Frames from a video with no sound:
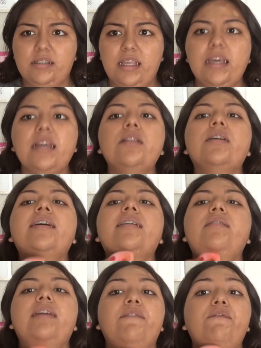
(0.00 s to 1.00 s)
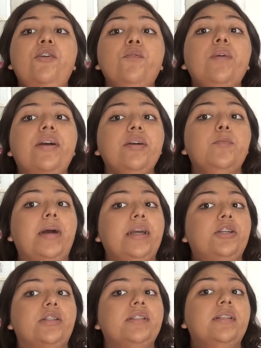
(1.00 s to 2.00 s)
Like if you wear it
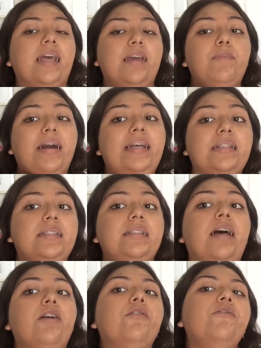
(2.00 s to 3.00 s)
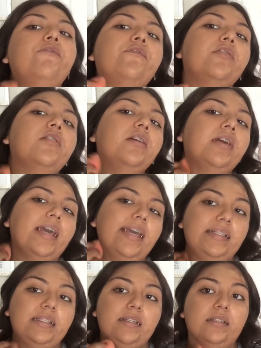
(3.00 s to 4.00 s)
by itself,
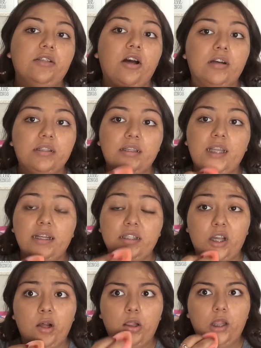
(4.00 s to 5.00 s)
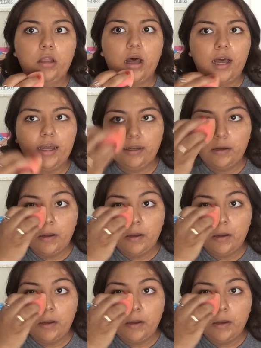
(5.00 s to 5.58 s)
it does oxidize a lot.